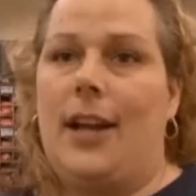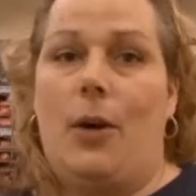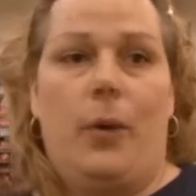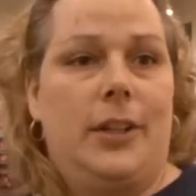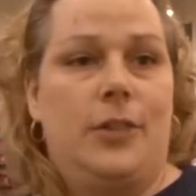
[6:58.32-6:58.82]
I
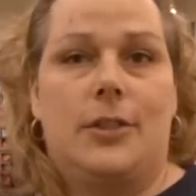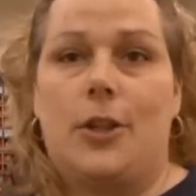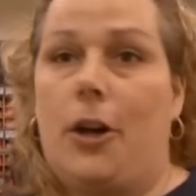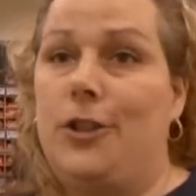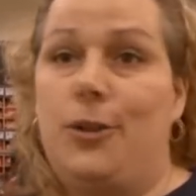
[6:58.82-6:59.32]
got one in
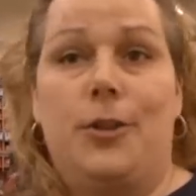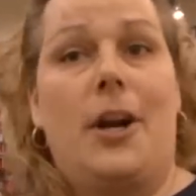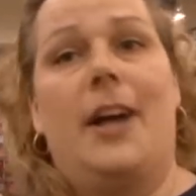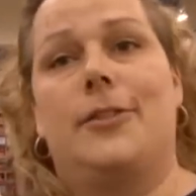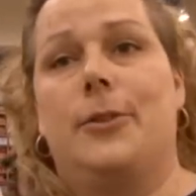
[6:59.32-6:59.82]
starting junior
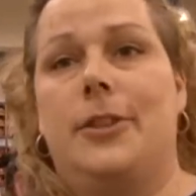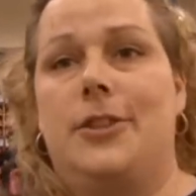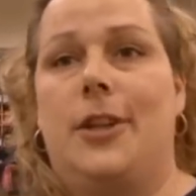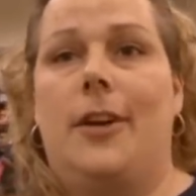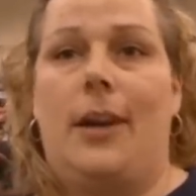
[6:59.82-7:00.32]
high school
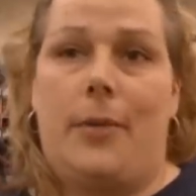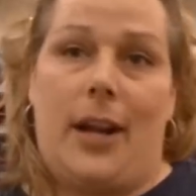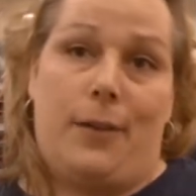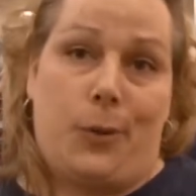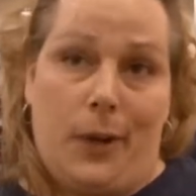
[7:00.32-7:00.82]
this year, and I'm
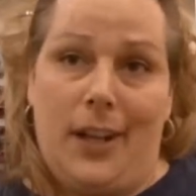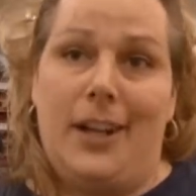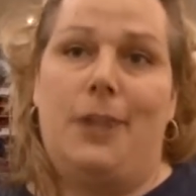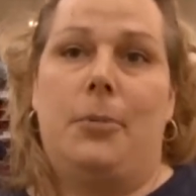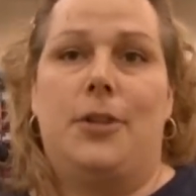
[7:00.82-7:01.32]
going to have 3 in
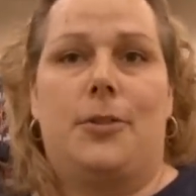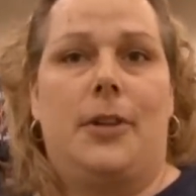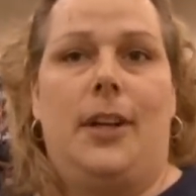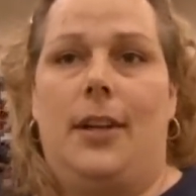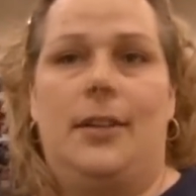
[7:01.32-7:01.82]

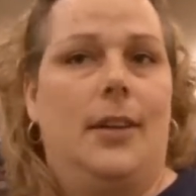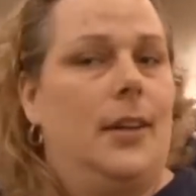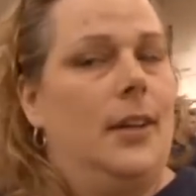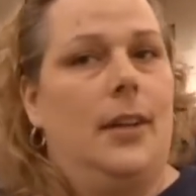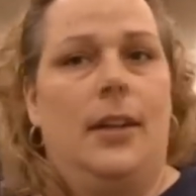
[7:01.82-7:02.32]
elementary, and
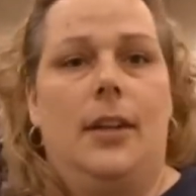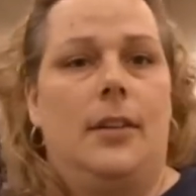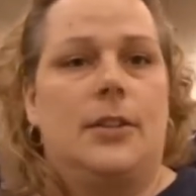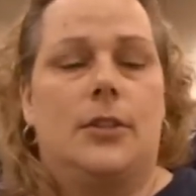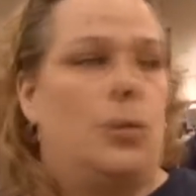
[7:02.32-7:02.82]

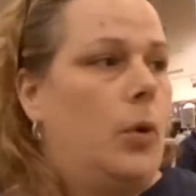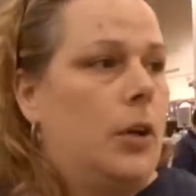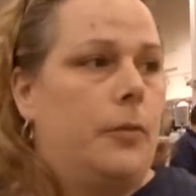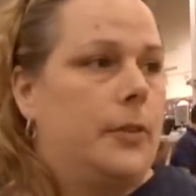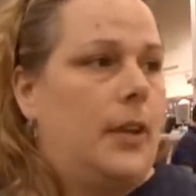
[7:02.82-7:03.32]
this is a wonderful